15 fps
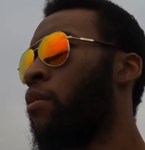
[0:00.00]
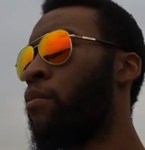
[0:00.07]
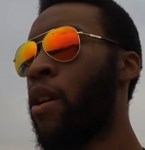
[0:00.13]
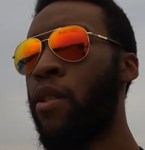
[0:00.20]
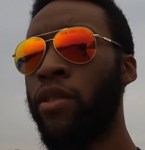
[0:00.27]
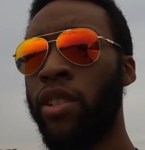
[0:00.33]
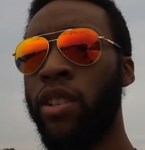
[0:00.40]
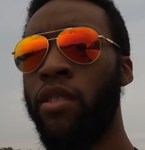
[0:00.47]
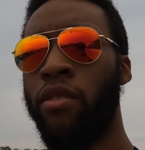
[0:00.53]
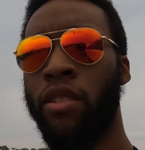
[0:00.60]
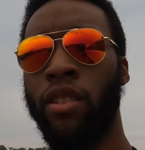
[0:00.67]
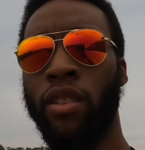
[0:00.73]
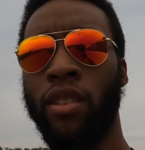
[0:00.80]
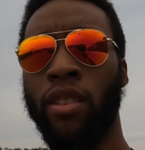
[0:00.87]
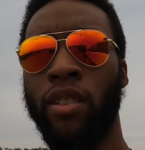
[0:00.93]
power
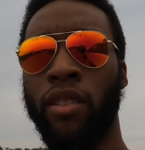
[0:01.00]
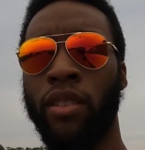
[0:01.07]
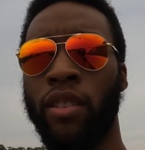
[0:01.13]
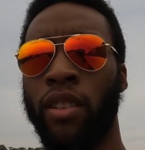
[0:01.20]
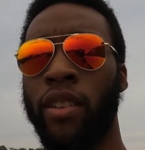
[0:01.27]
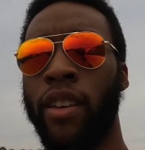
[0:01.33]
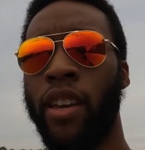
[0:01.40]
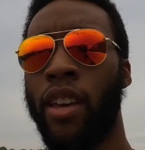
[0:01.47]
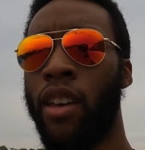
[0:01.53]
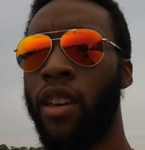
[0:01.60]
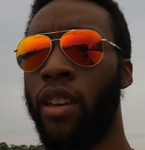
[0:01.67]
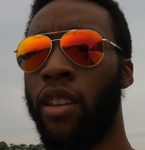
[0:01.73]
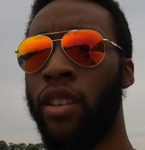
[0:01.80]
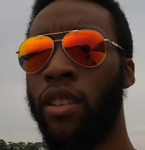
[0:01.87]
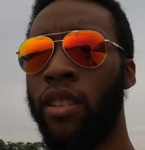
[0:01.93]
steering,
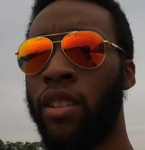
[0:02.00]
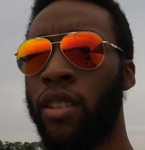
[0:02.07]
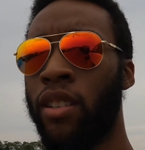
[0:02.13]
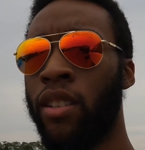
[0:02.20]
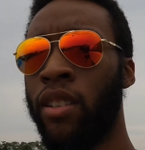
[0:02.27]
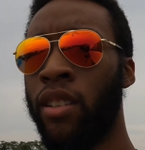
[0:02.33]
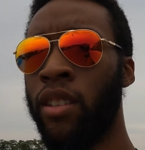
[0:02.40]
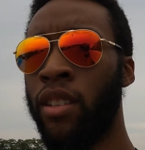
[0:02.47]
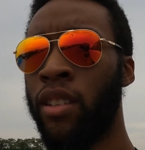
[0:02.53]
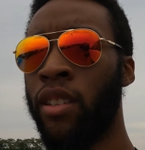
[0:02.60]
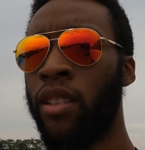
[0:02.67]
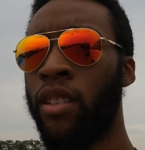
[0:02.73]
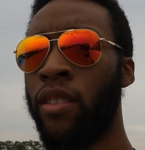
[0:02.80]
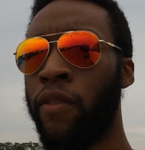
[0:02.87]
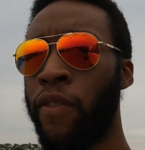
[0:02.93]
and
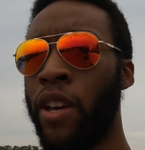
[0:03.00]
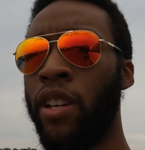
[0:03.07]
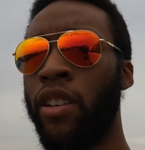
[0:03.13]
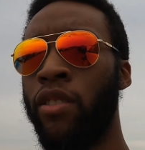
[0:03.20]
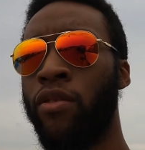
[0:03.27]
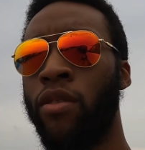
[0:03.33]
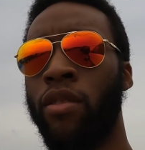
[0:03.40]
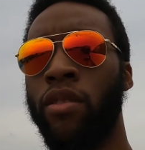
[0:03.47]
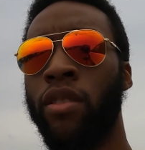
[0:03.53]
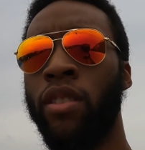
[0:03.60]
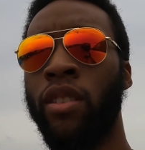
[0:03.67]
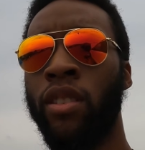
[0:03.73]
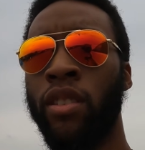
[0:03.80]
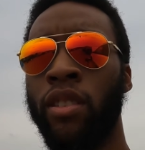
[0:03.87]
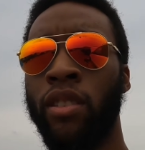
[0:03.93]
the fan controller.
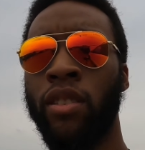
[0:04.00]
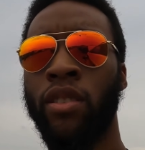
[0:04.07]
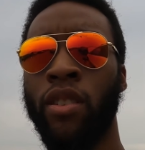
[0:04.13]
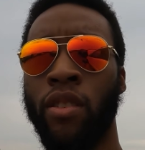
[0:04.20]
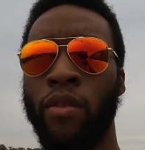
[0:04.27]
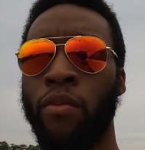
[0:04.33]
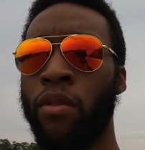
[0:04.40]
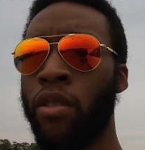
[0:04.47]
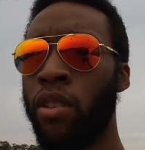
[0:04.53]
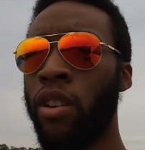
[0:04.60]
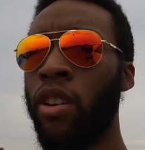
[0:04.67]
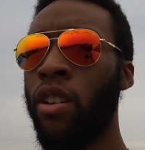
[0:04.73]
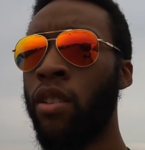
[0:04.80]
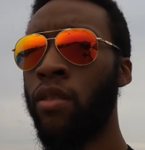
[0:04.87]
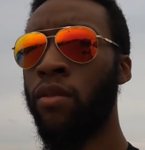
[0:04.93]
So we're gonna
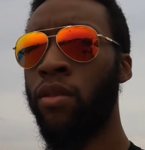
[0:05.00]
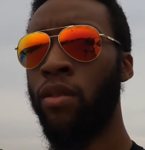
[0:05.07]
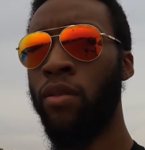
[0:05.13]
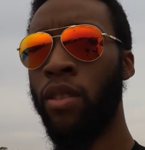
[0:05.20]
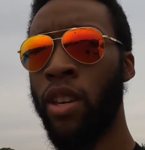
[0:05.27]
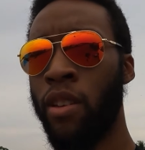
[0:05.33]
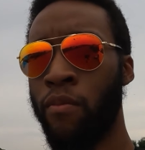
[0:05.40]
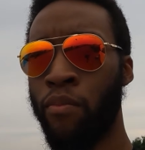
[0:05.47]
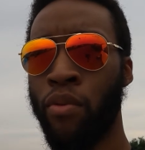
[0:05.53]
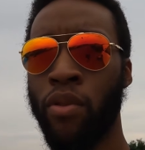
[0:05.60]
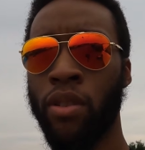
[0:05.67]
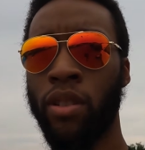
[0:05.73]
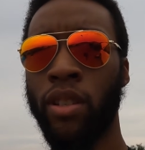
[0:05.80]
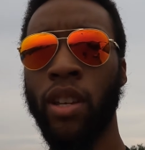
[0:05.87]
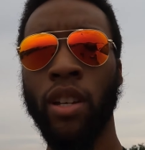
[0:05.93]
go to the
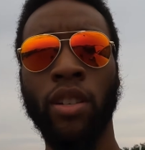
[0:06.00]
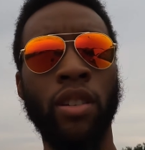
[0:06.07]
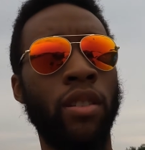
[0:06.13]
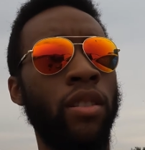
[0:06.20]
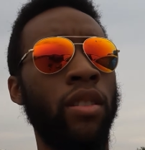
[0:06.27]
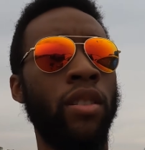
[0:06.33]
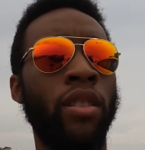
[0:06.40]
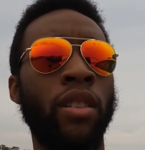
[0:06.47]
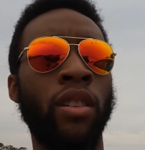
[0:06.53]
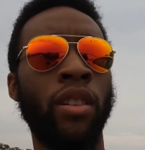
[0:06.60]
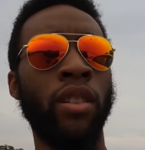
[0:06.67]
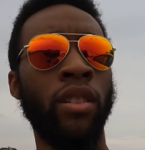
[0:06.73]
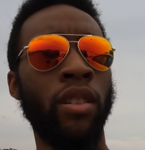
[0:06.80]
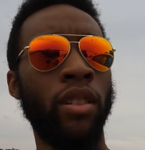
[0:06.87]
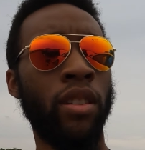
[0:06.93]
import section
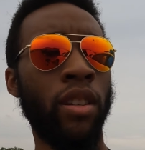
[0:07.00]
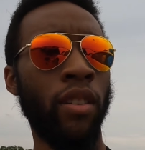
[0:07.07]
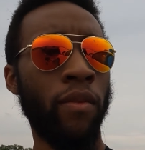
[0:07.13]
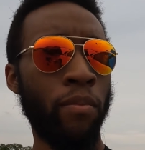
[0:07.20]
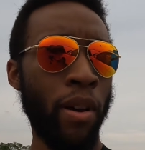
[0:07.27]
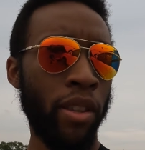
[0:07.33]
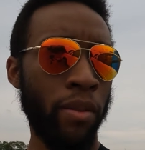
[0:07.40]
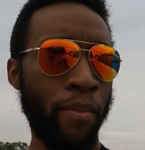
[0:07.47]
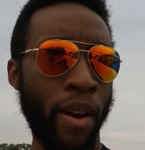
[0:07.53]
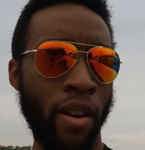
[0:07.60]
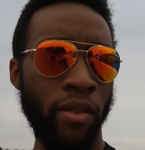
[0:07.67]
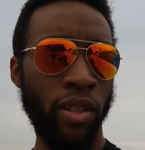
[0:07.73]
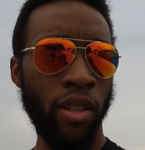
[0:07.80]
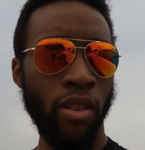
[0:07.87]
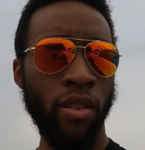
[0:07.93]
to see about the
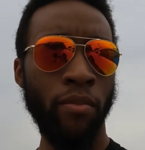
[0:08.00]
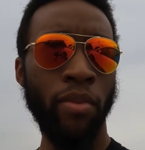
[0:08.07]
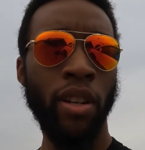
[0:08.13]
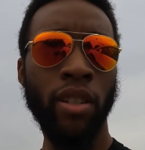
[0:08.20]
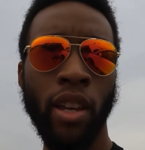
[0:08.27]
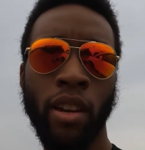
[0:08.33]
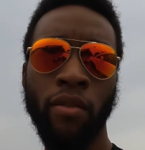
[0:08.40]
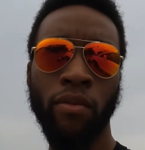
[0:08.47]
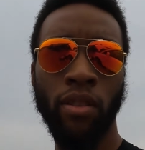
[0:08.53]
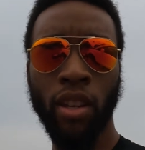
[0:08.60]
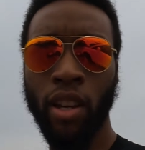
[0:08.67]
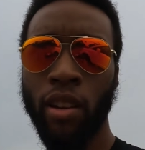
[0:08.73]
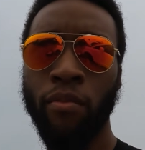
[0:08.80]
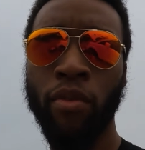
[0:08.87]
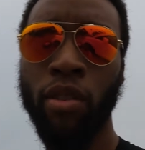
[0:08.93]
power steering, because I don't
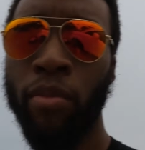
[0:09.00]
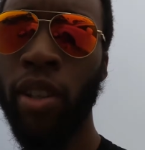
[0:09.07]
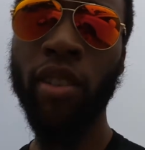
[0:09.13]
think I'm gonna be